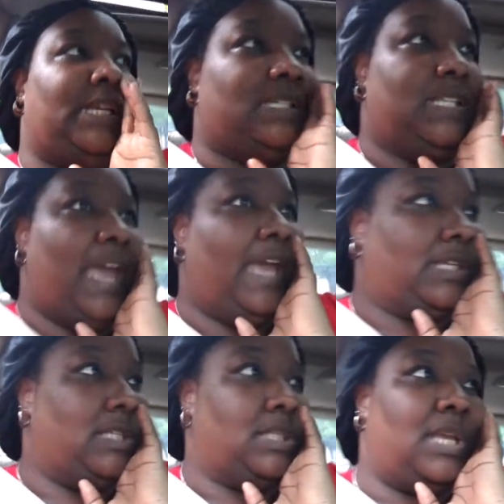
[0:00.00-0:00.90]
need snacks.
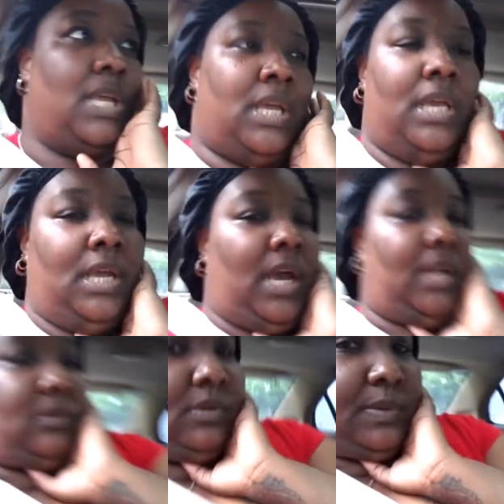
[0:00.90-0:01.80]
I
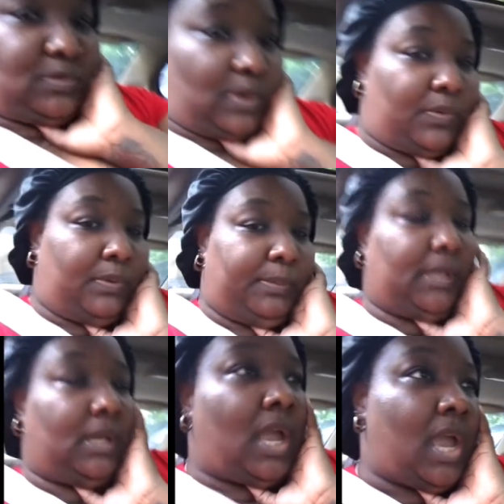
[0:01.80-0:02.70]
don't know what's wrong with
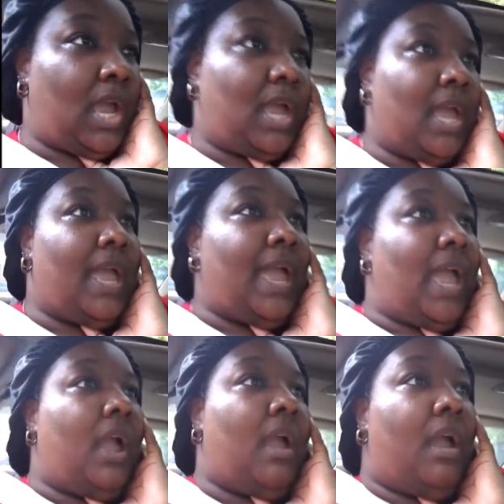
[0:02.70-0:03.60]
me.
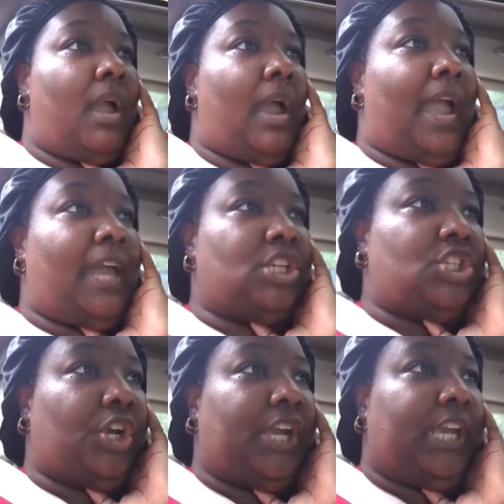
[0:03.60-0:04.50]
I had a
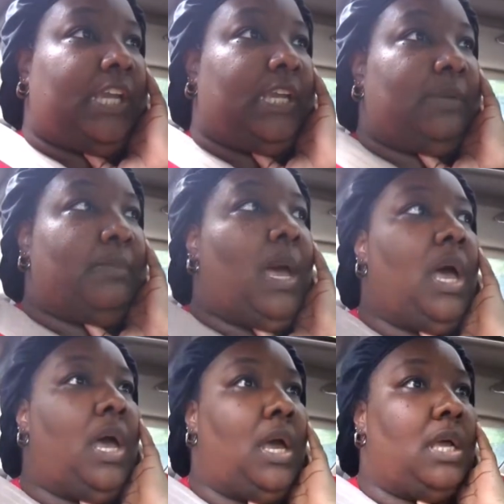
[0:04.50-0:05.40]
dream
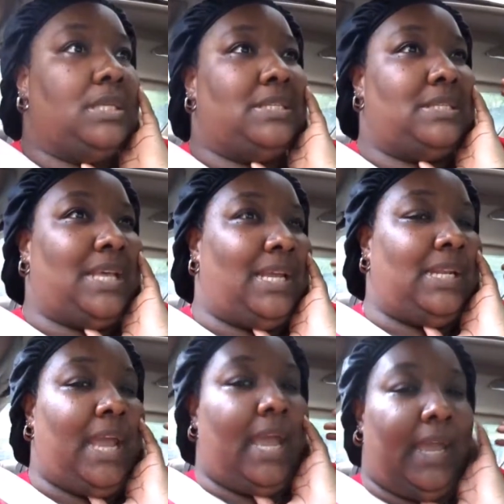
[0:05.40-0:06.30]

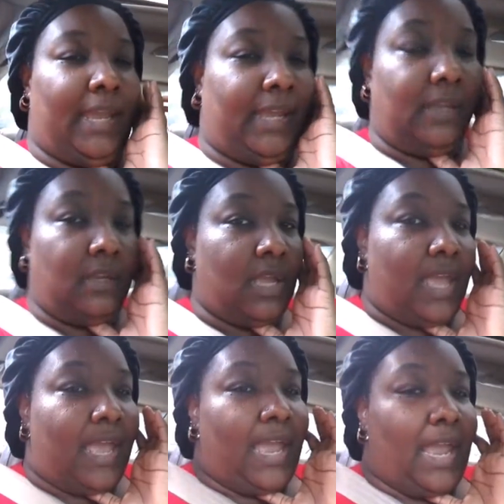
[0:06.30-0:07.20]
Sunday,
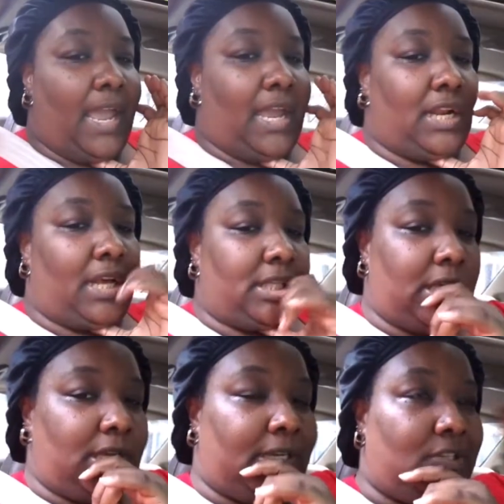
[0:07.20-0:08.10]
and I
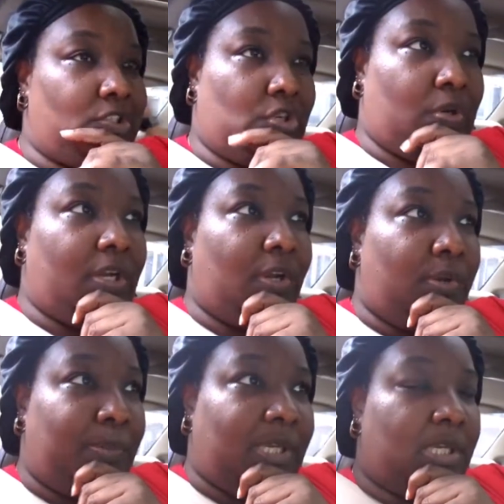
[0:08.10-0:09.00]
think it
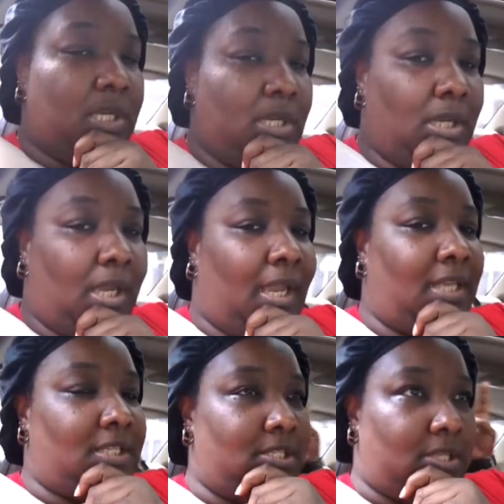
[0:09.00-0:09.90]
triggered me,
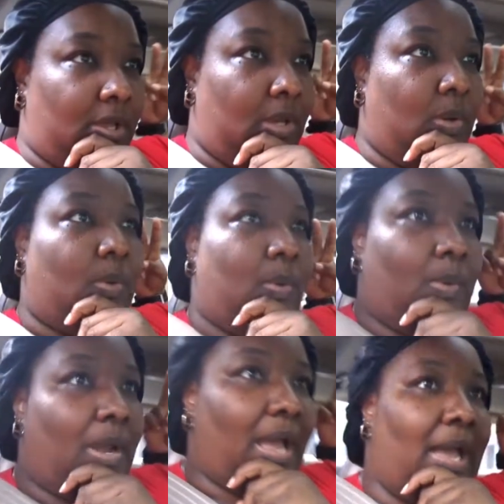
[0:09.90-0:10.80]
and so
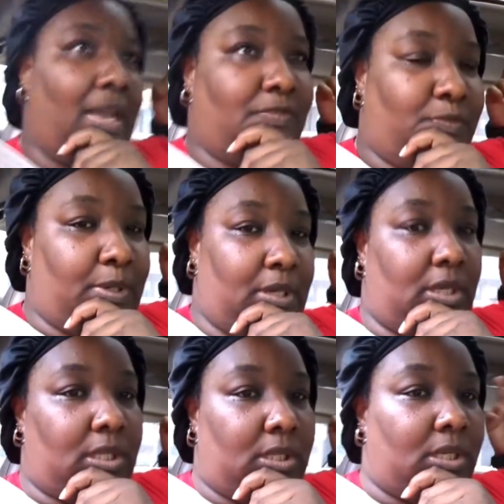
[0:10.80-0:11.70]
I've
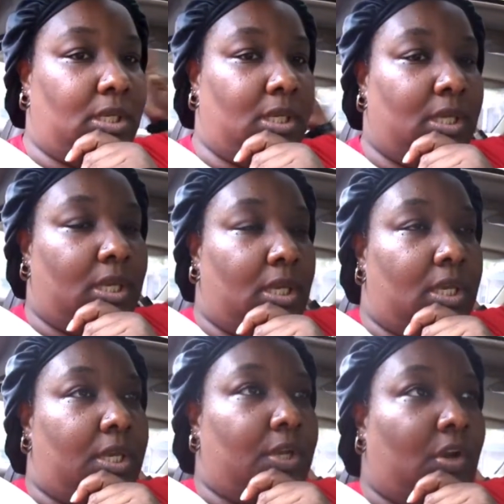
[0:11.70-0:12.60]
been
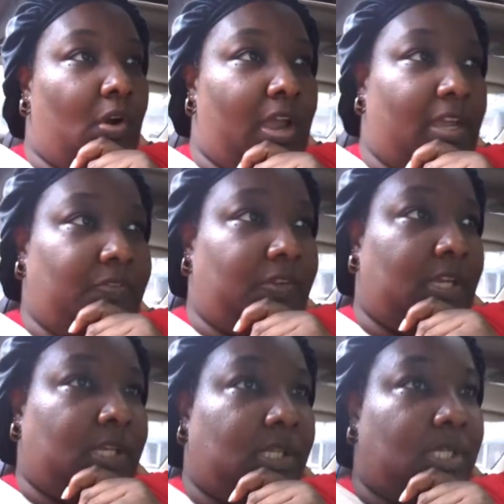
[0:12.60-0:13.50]

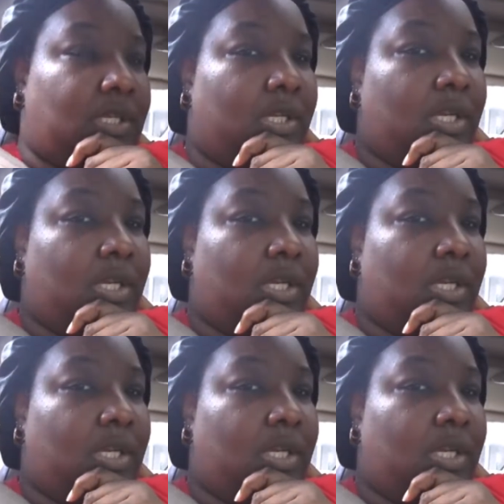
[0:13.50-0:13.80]
craving